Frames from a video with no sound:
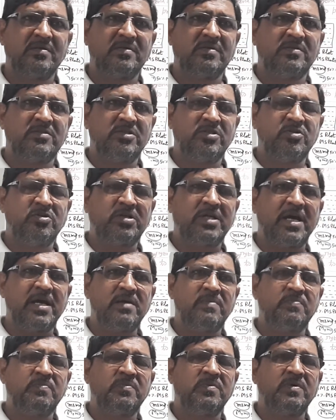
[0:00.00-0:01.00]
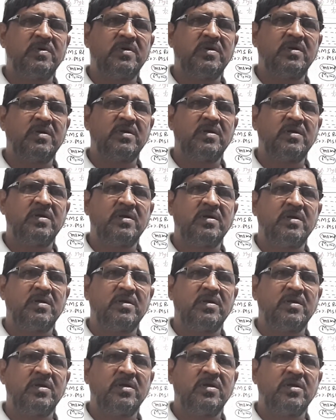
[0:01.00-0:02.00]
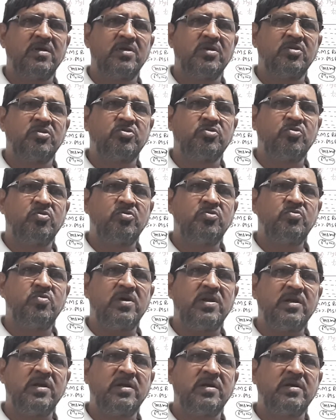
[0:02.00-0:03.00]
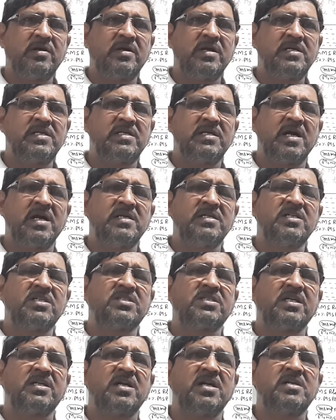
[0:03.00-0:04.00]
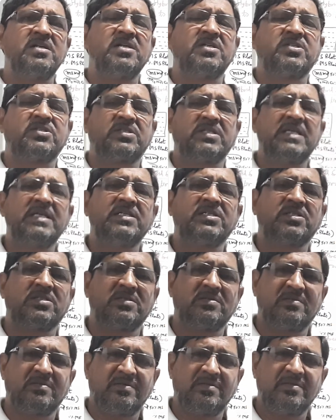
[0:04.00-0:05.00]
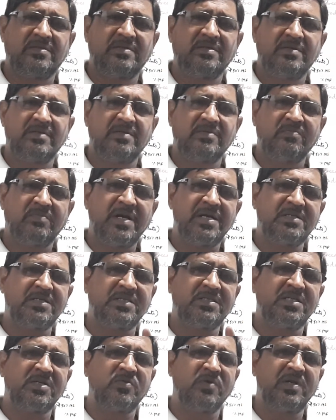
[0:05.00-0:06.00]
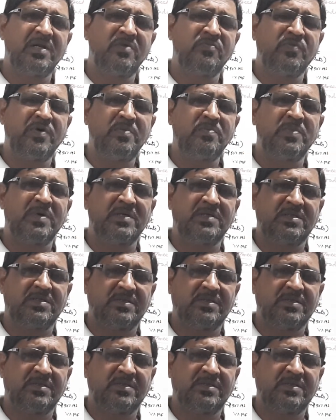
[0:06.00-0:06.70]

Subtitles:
genotype, so you are getting hundreds and hundreds seeds by touching only one bud.